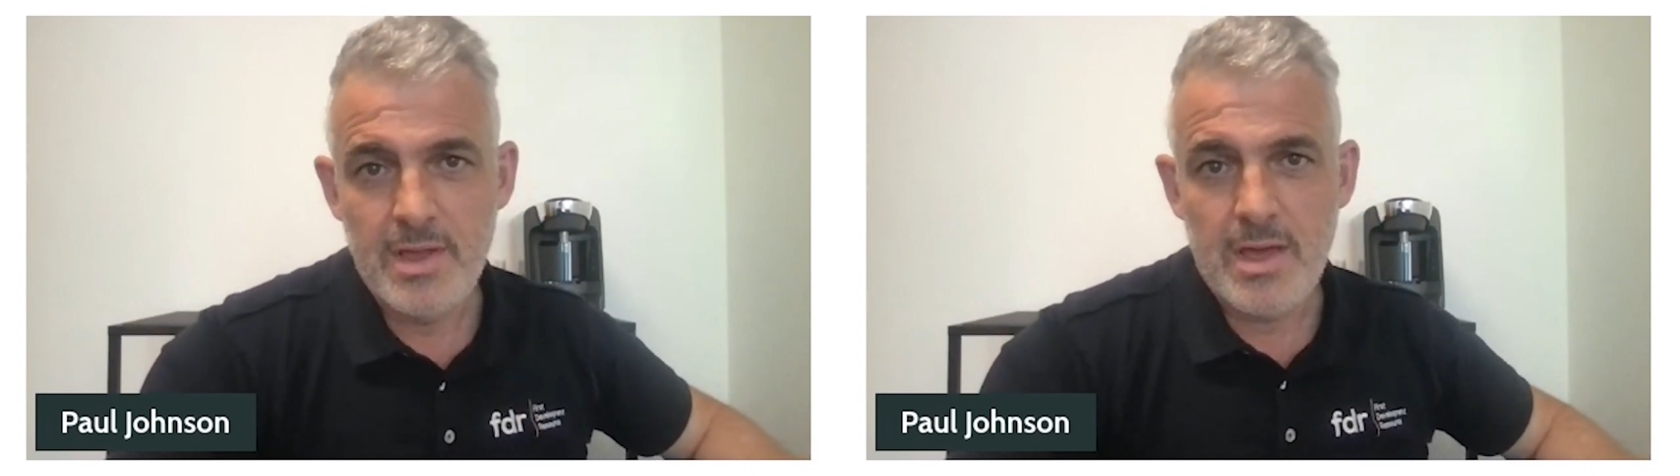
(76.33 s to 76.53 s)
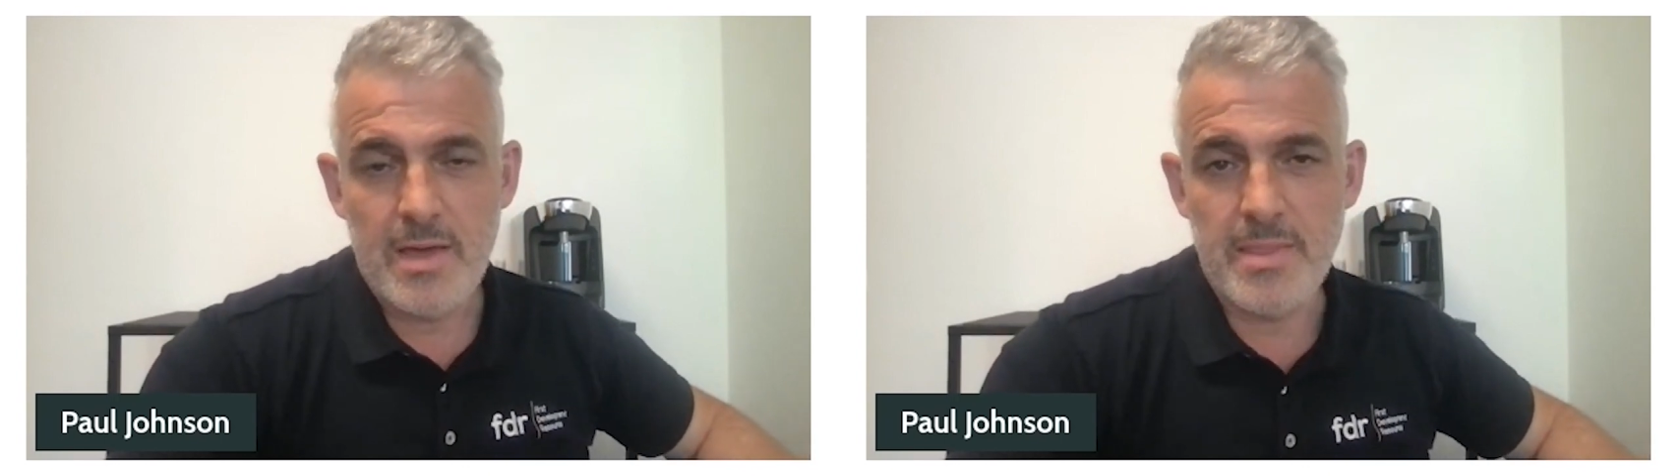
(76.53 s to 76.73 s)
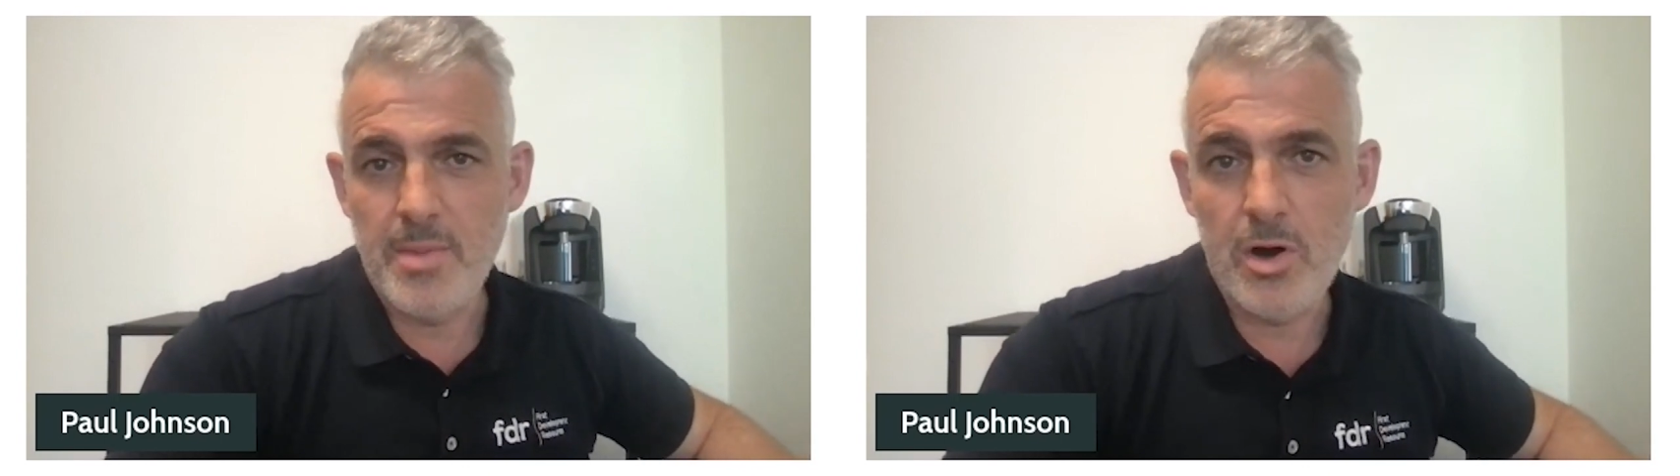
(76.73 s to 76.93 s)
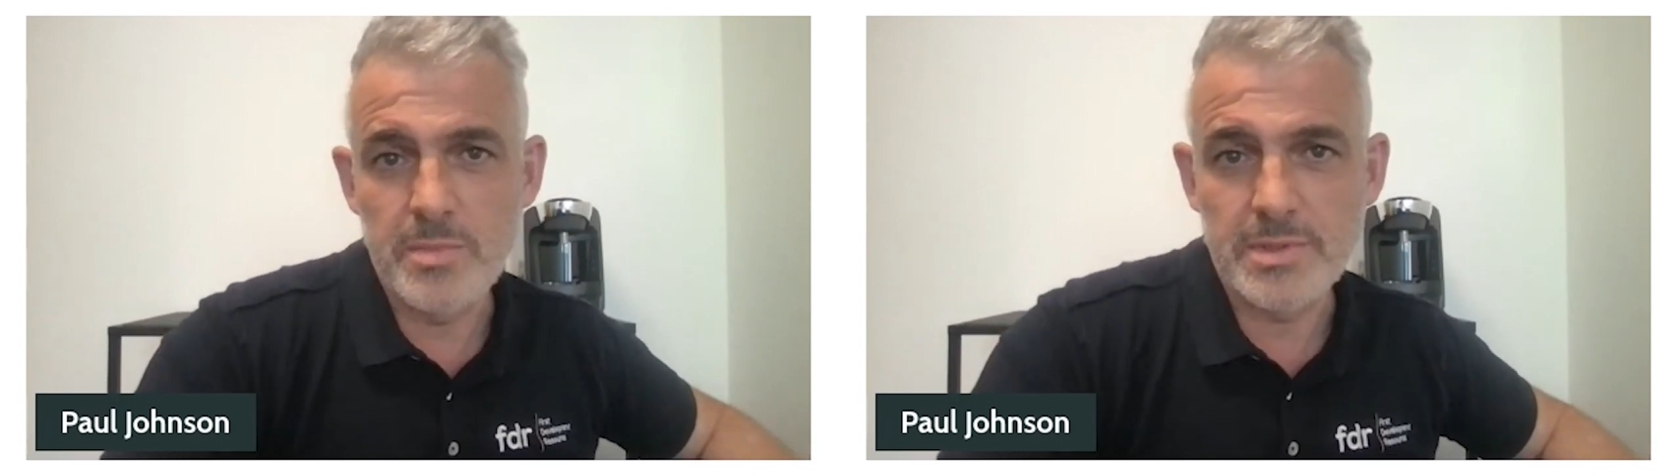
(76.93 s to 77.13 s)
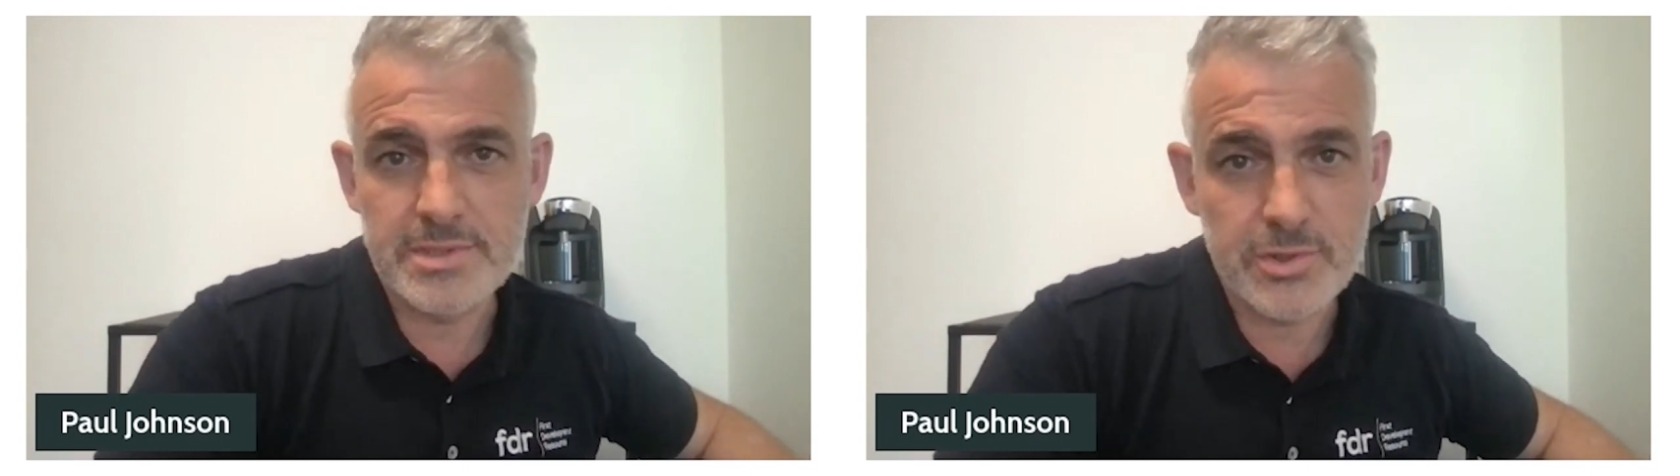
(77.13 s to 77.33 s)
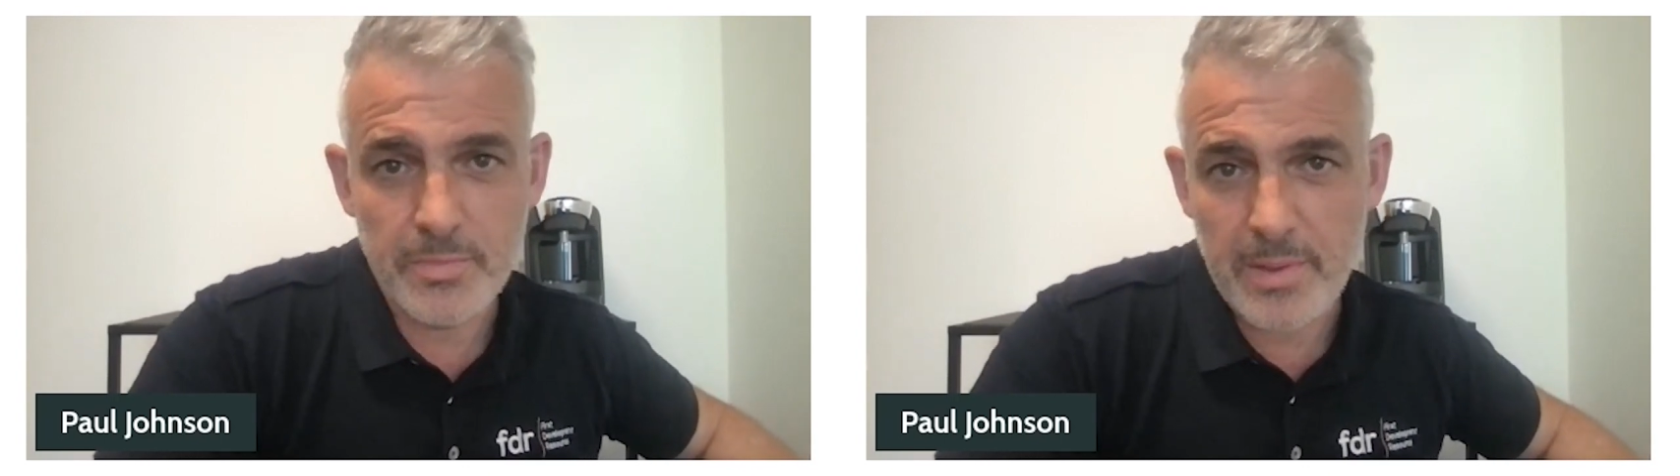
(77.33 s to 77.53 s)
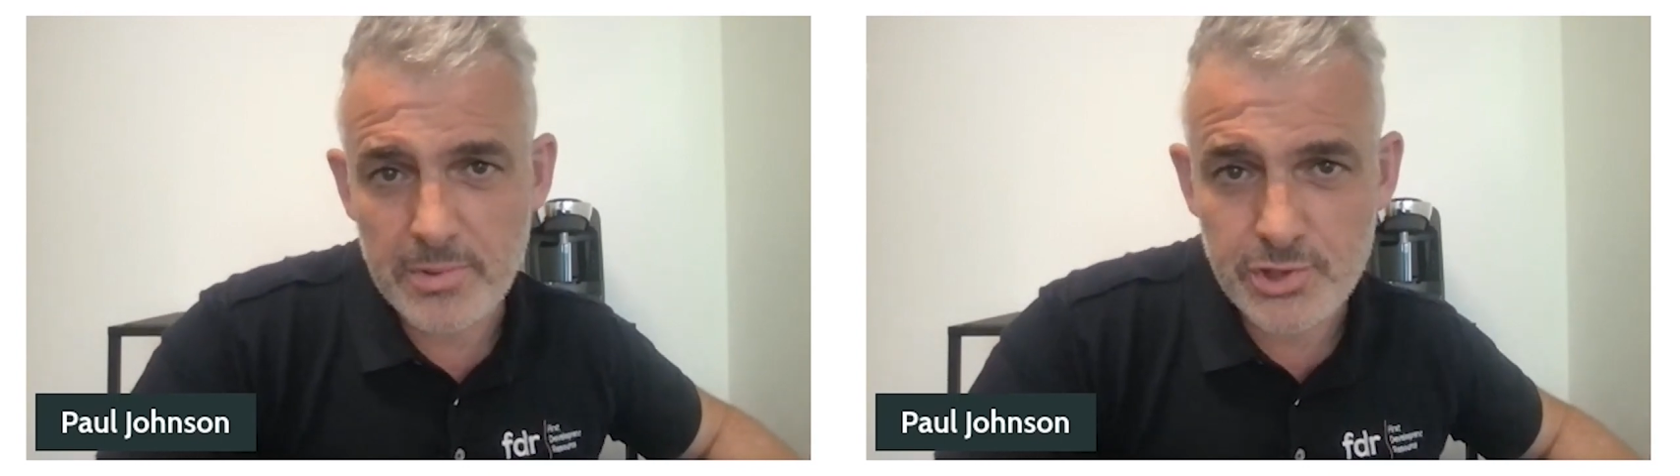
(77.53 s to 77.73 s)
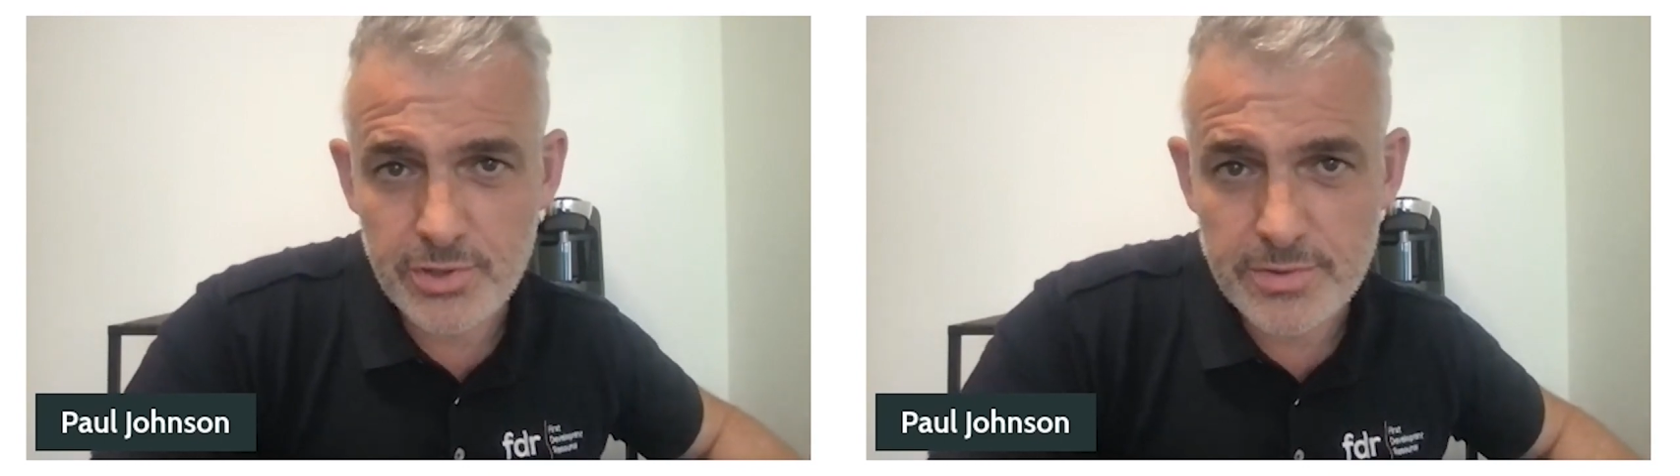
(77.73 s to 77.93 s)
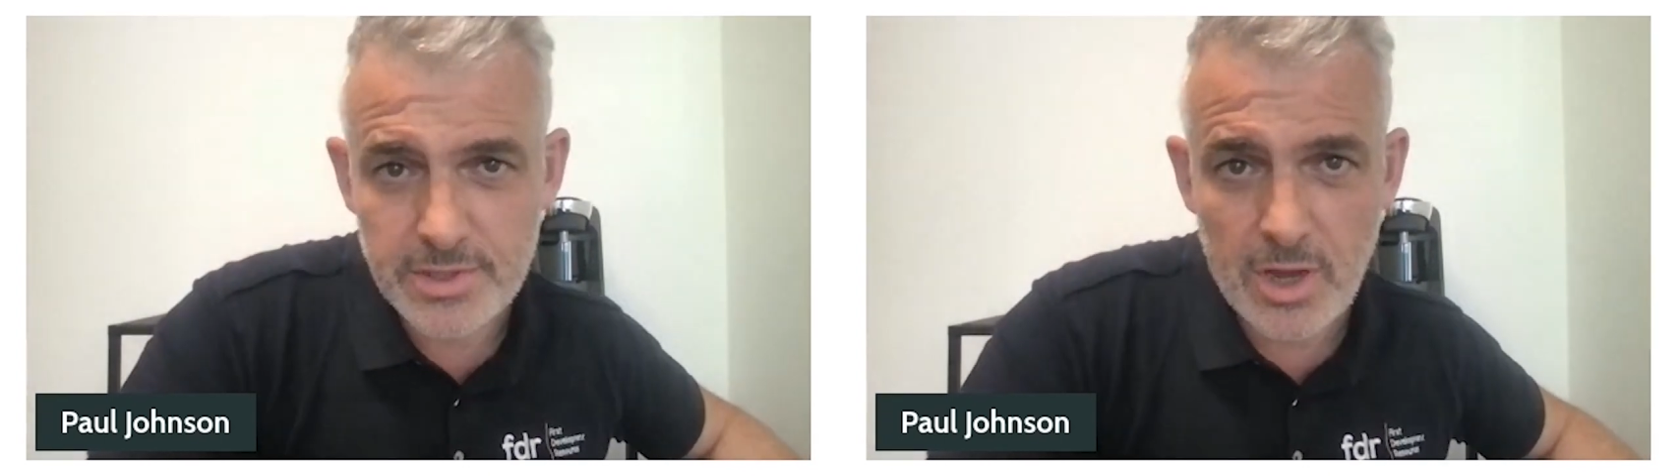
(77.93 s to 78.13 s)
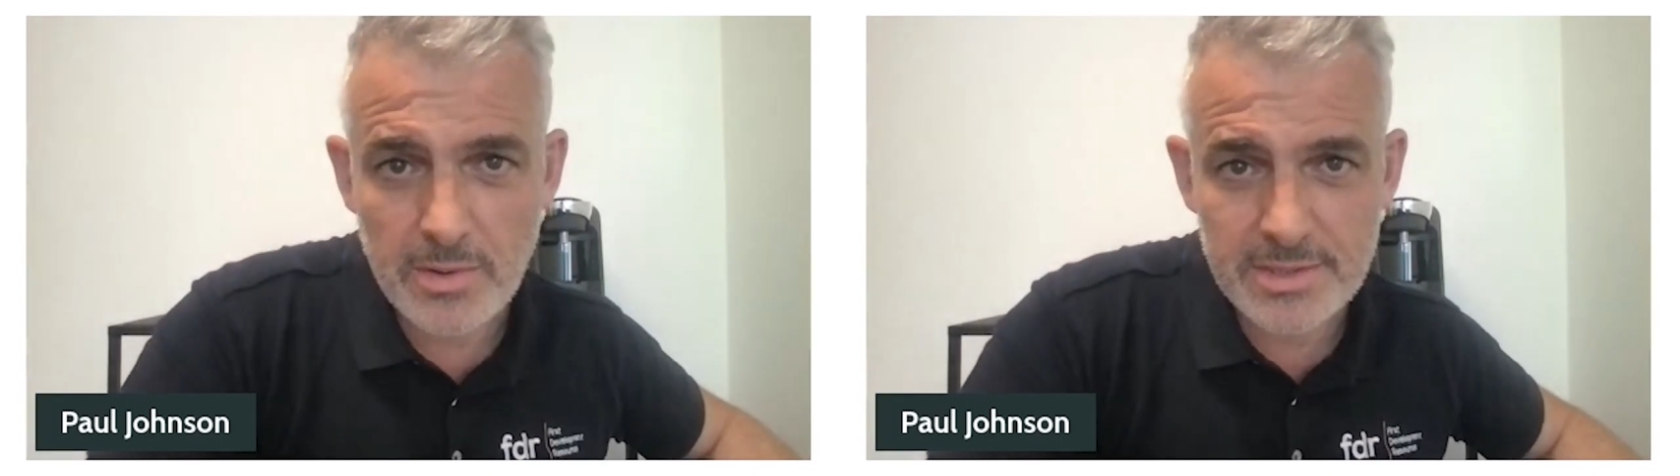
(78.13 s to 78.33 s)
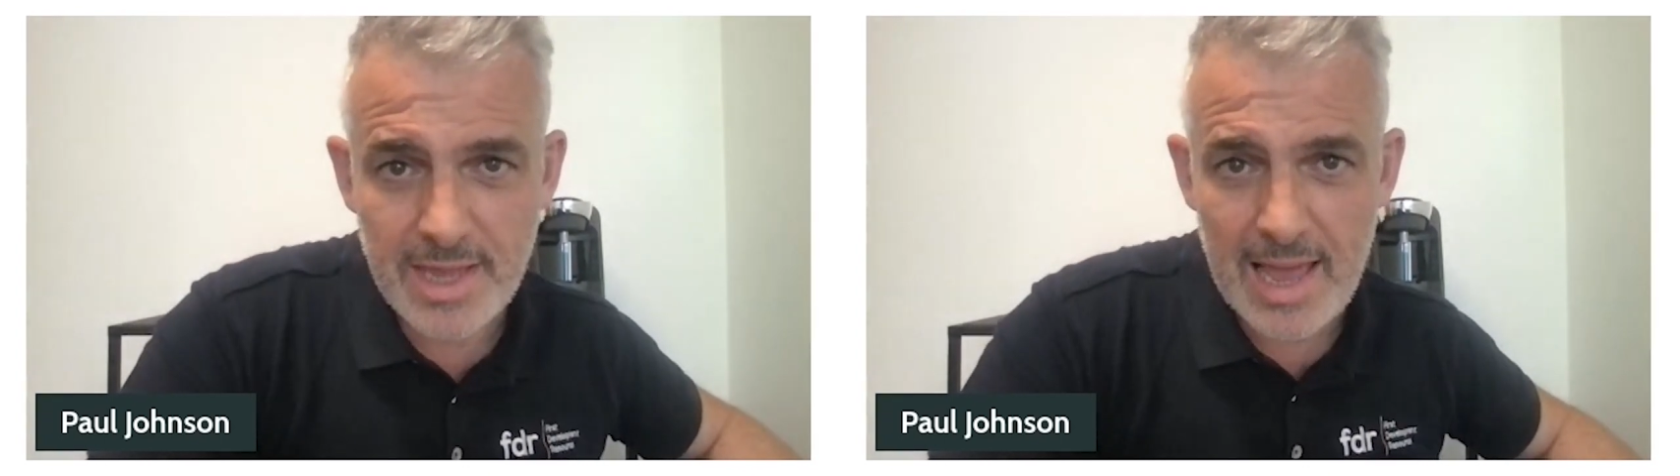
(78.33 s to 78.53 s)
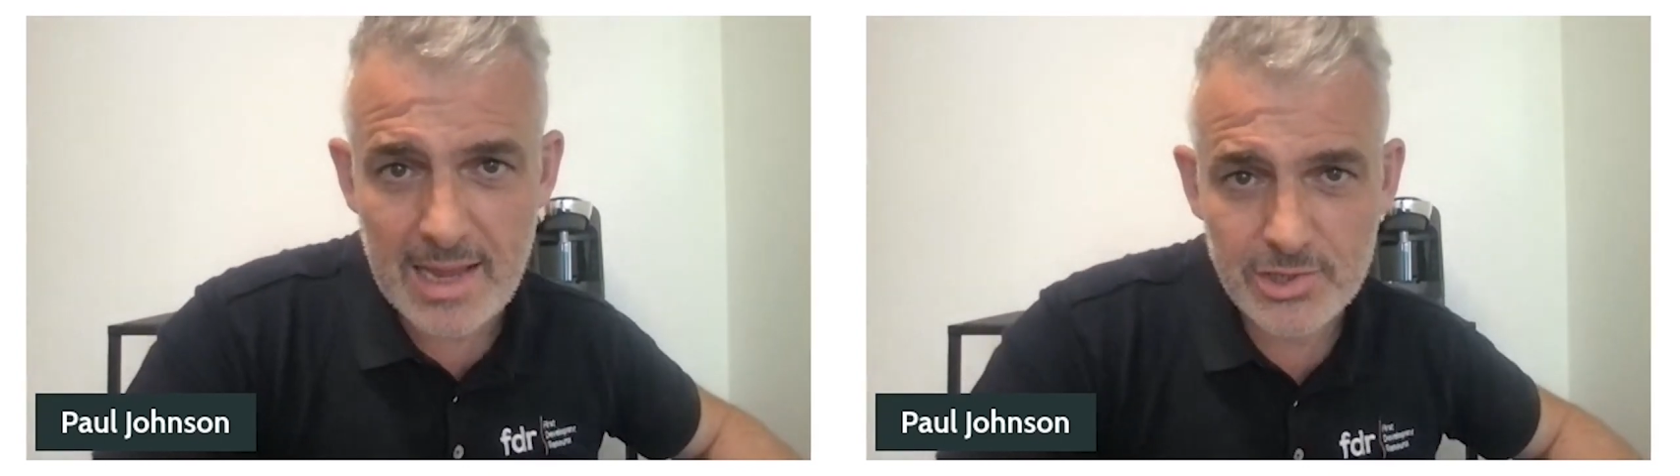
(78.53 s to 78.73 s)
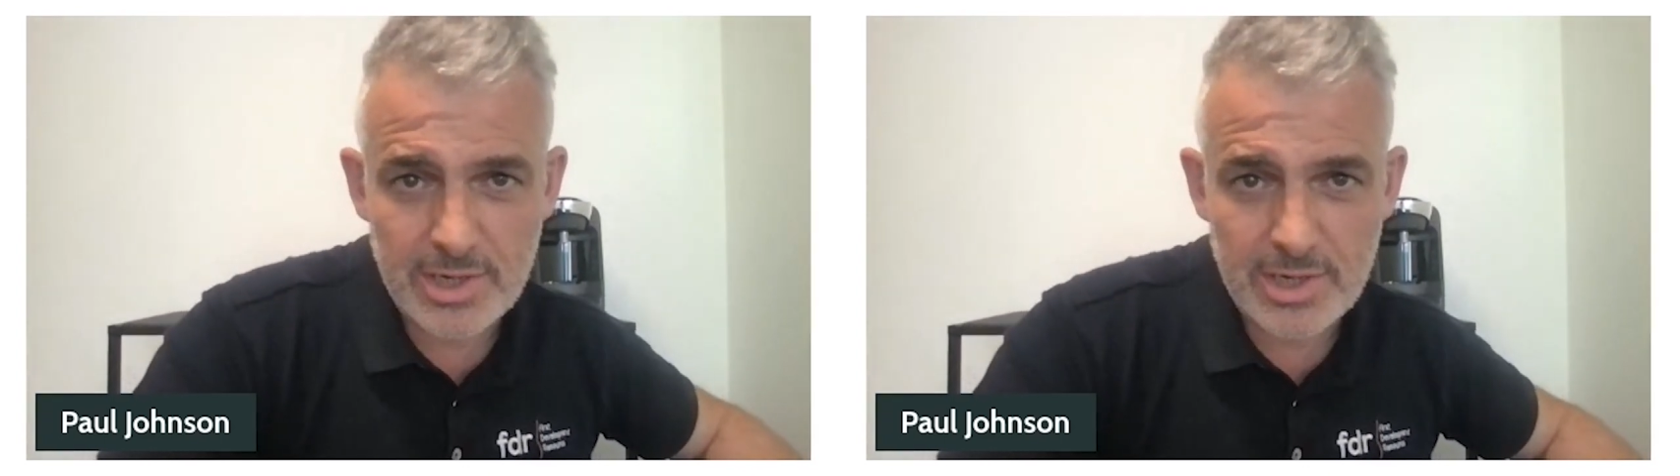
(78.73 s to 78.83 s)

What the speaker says: At the moment, some people choose to go into cash.